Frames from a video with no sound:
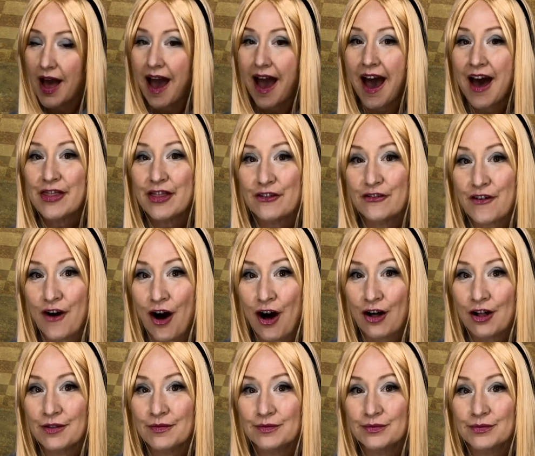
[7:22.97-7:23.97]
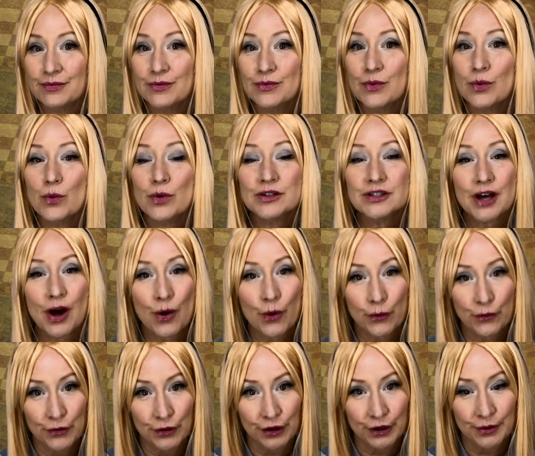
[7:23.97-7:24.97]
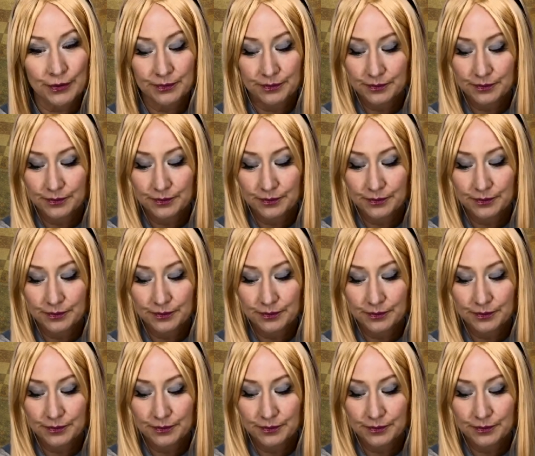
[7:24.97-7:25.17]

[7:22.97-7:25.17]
And the fall was over.